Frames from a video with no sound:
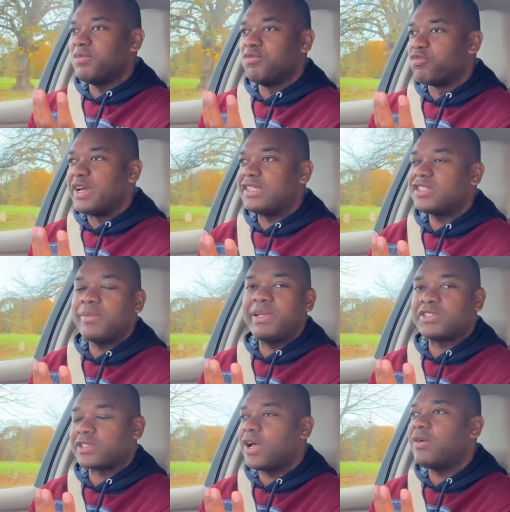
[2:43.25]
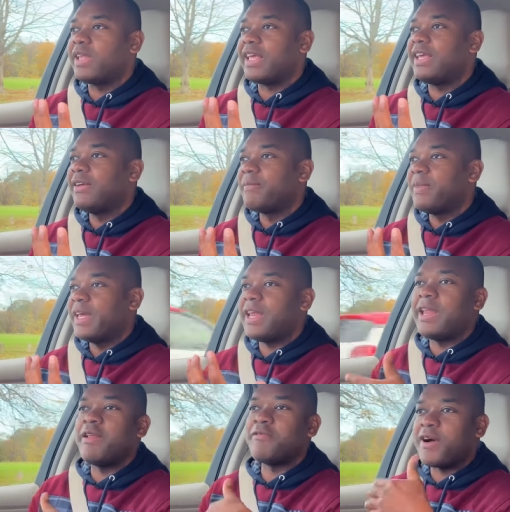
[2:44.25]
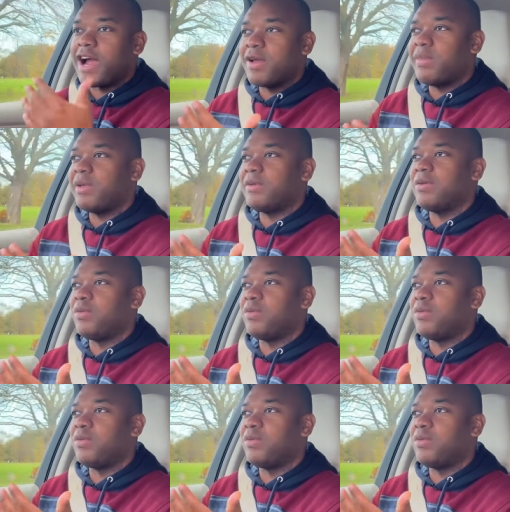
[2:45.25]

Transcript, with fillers: reasonably slowly in an environment